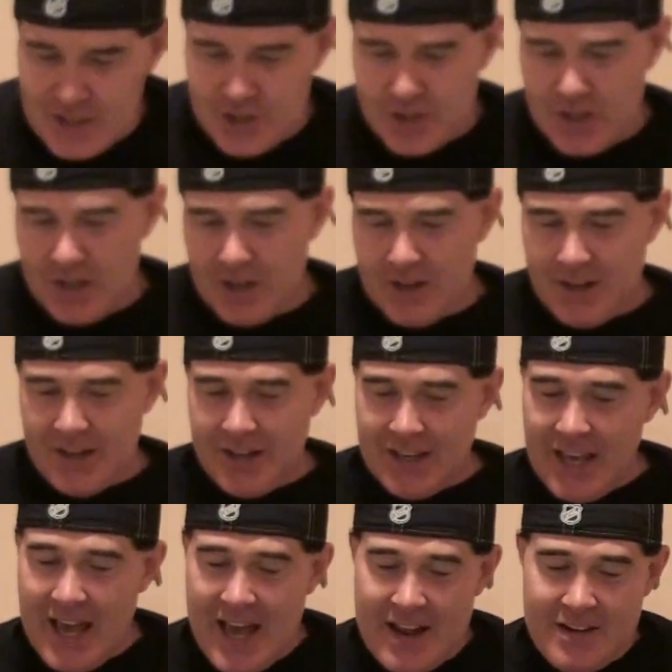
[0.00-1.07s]
this year.
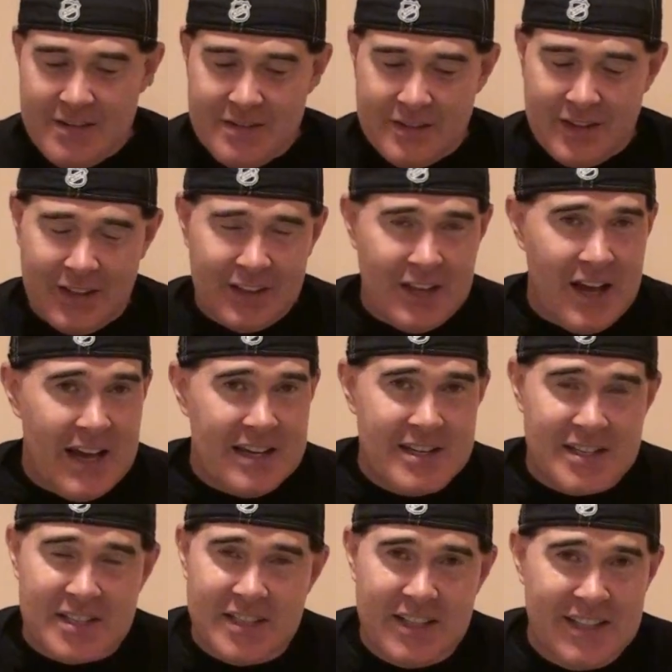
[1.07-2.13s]
Again, the line
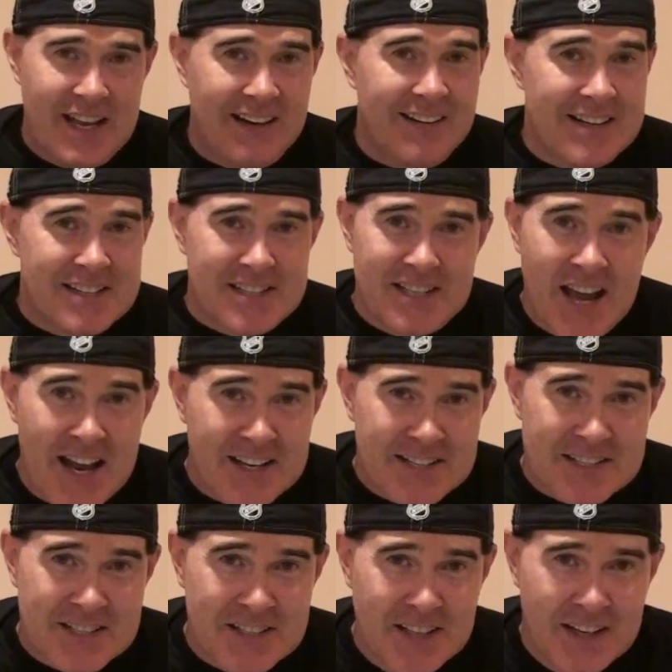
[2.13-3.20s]
is sitting there at
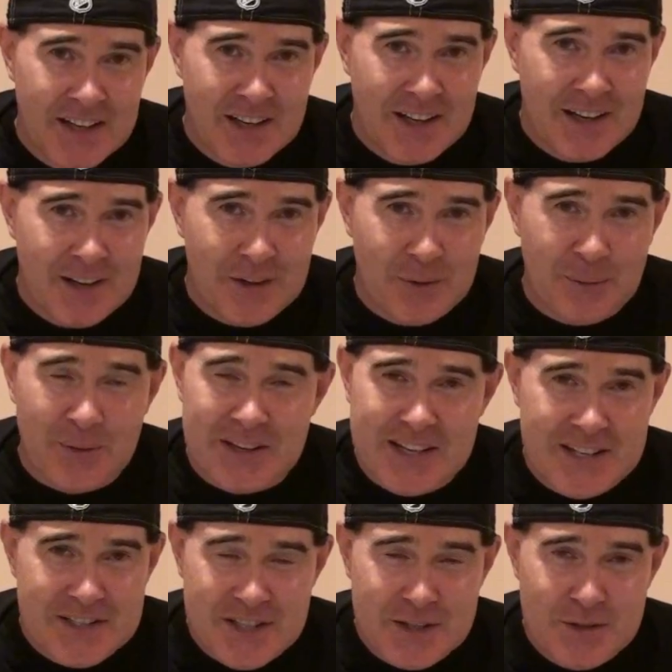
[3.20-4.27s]
six. What do
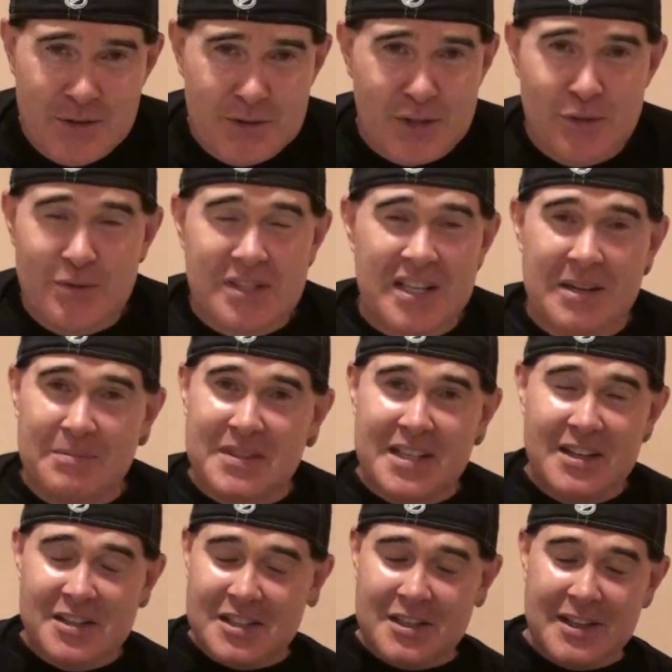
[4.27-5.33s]
you do? Two team
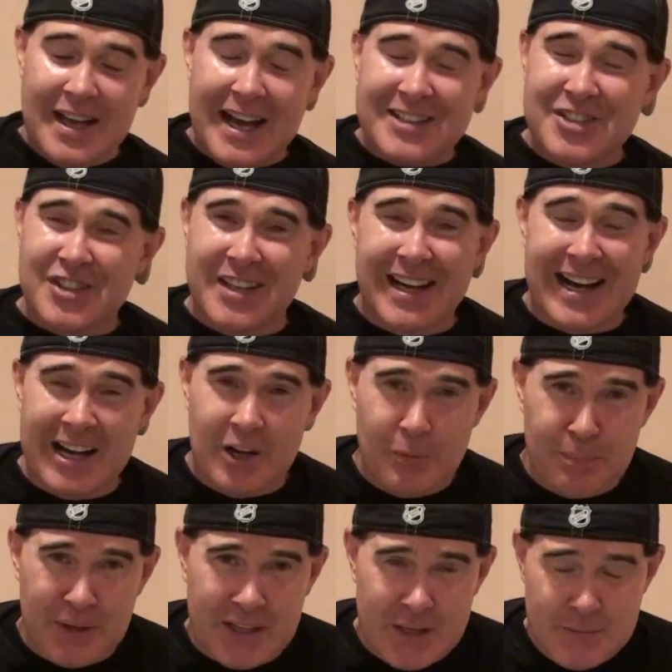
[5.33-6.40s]
teaser. You got Chicago
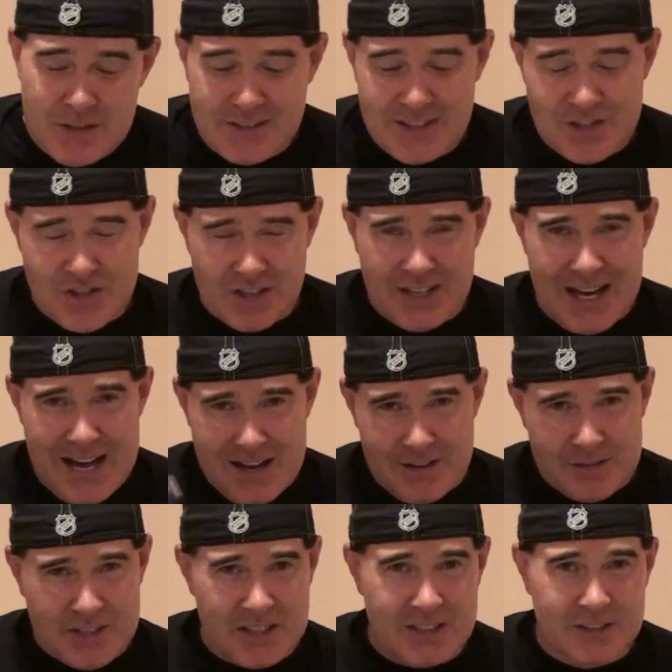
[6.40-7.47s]
Pick them. You think
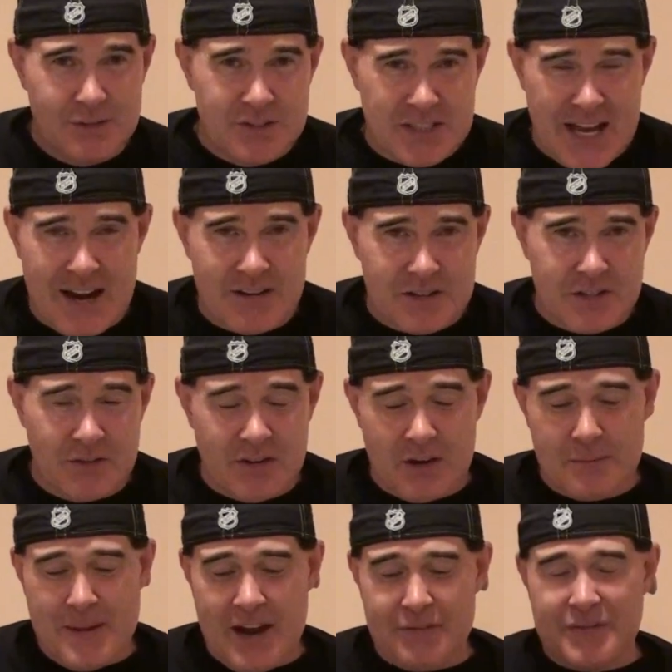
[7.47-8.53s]
Chicago's going to lose to Arizona?
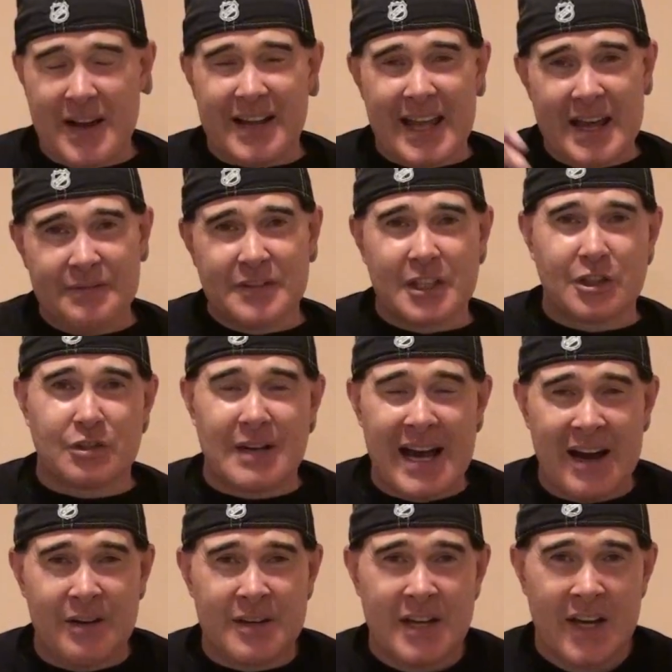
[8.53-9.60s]
As a matter of fact, half the
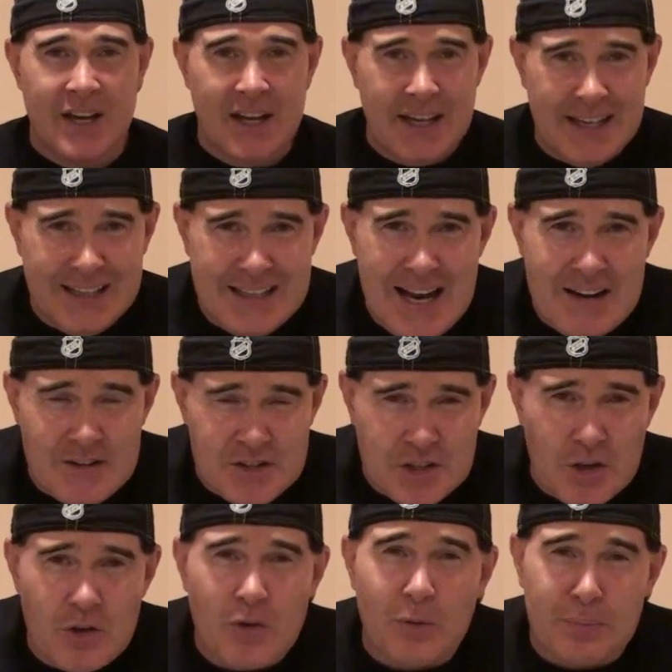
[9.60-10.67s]
crowd in
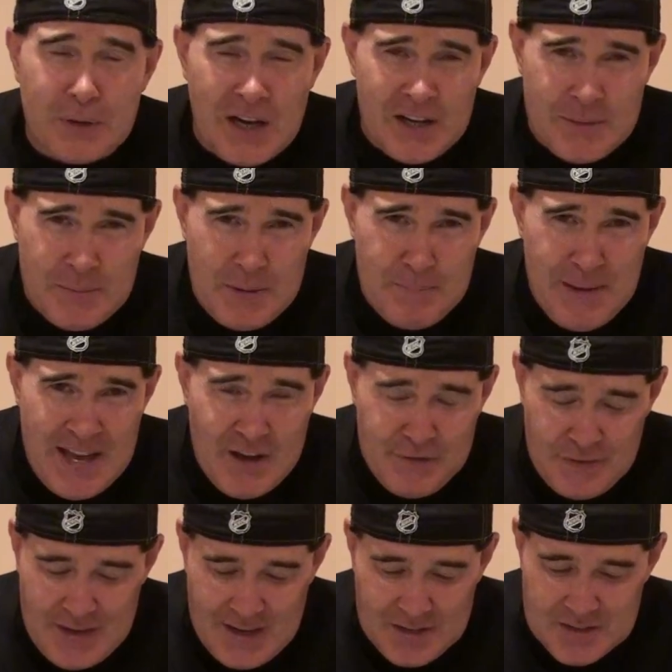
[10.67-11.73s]
Arizona will probably be Bear
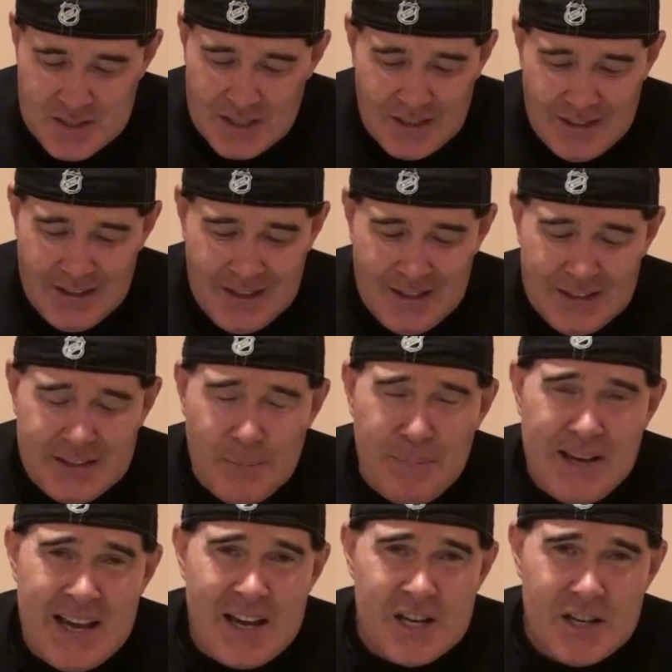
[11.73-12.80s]
fans. The
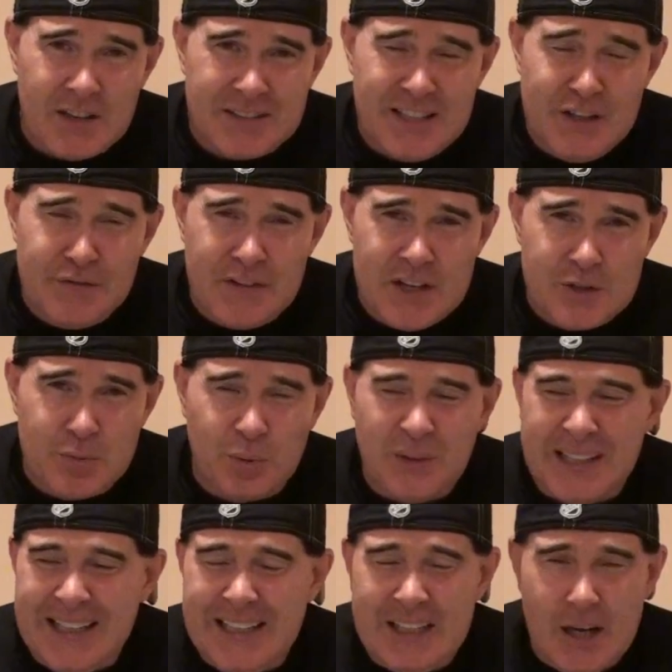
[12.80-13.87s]
Bear defense
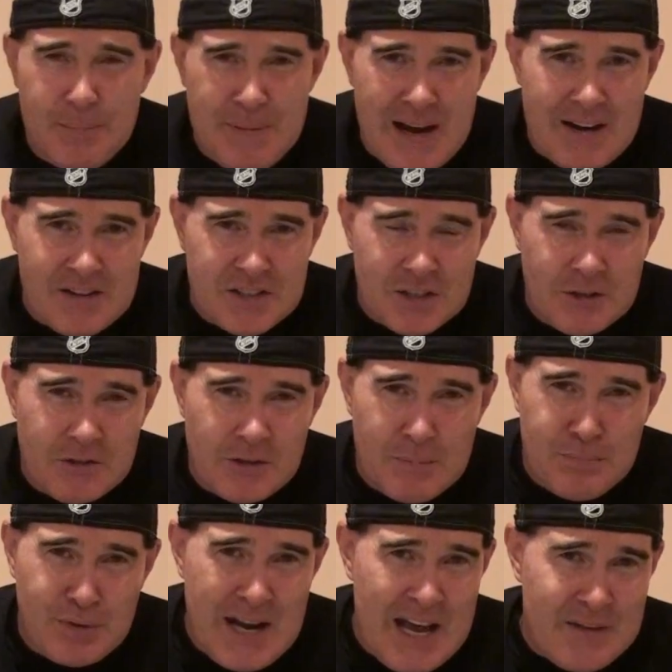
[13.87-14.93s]
will eat up Arizona
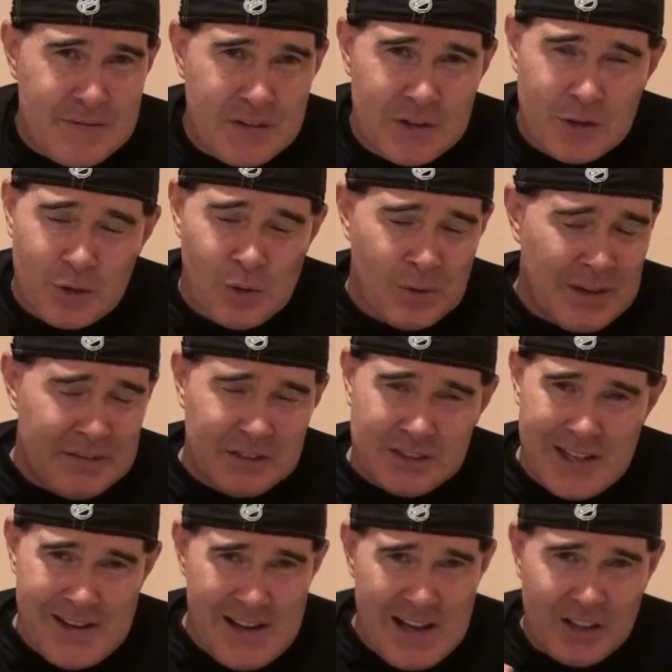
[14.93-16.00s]
and Bradford or
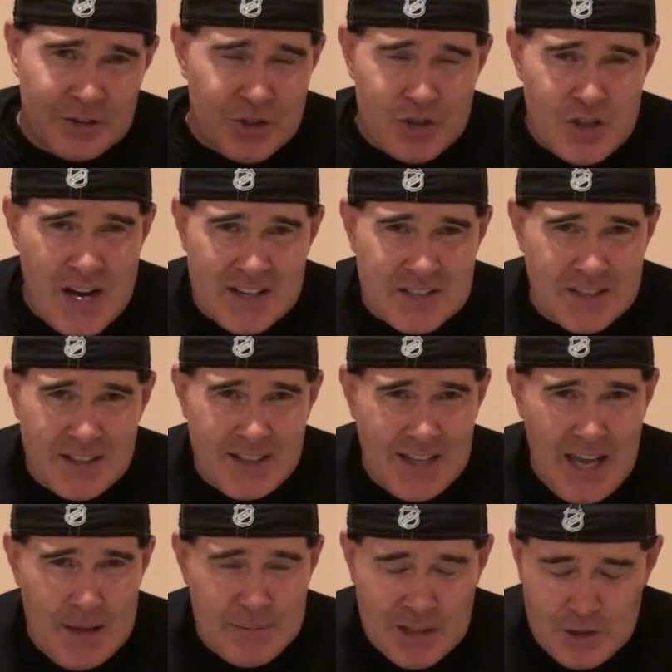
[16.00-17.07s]
whoever else checks into the
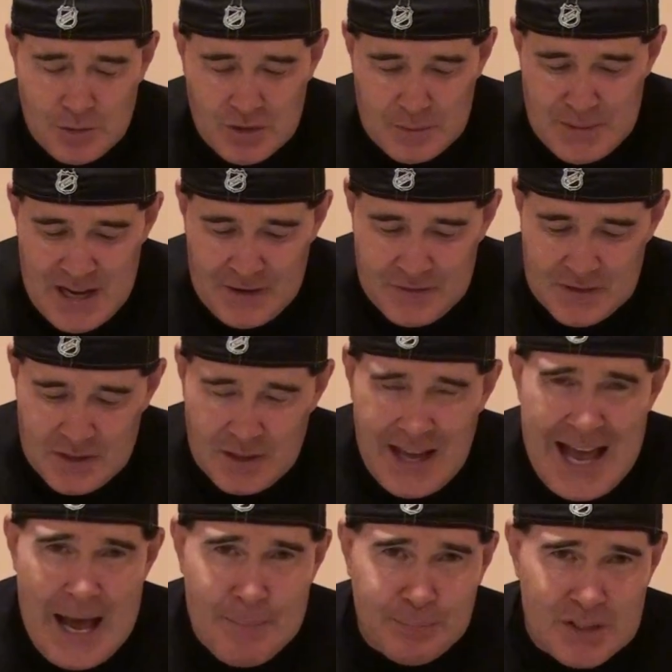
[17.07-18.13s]
game at quarterback for the
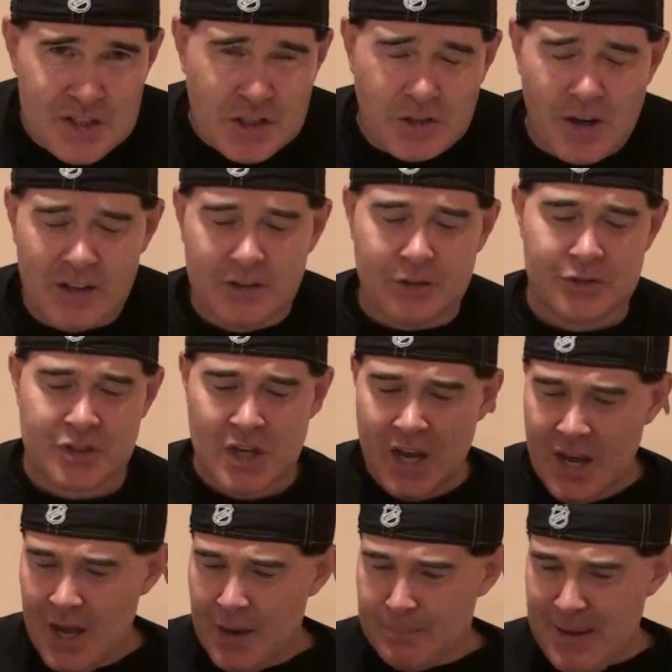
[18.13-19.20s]
hapless Cardinals.
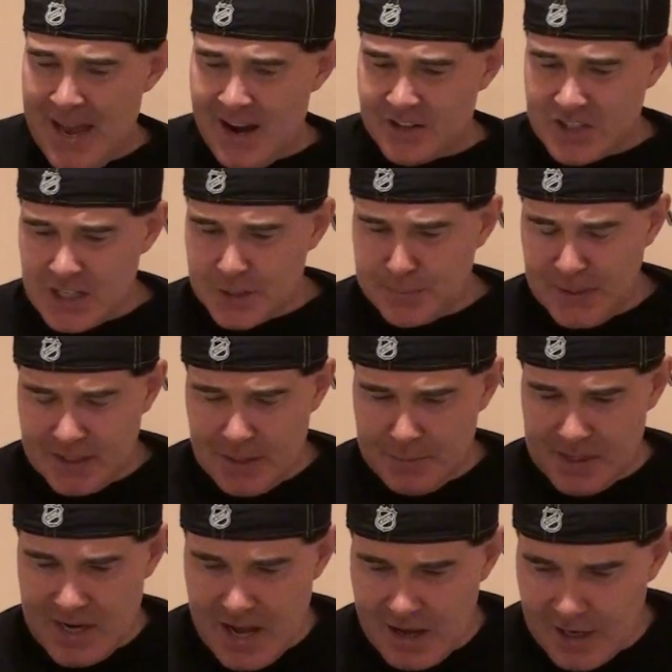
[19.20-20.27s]
Bears, that's pick
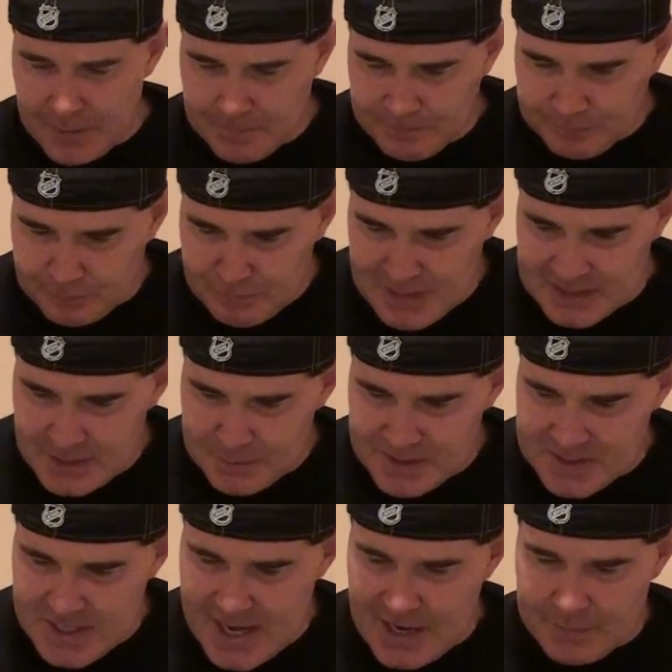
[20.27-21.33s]
number nine. Pick
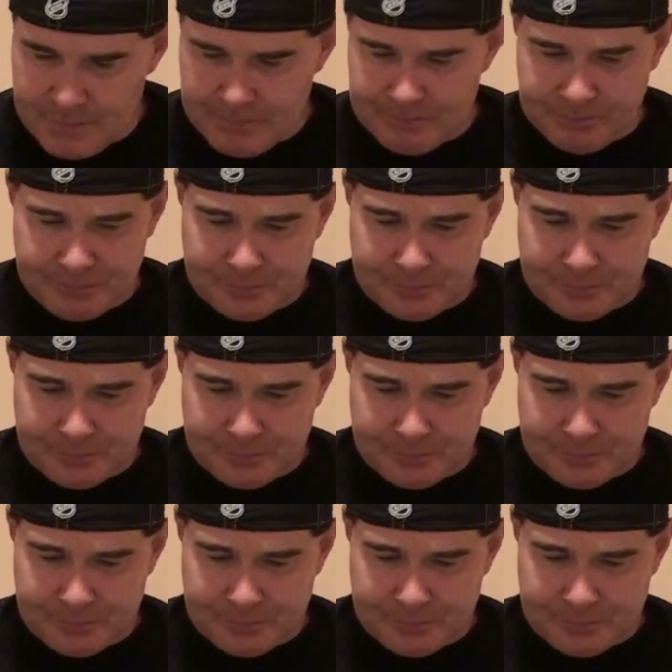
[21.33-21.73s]
number 10.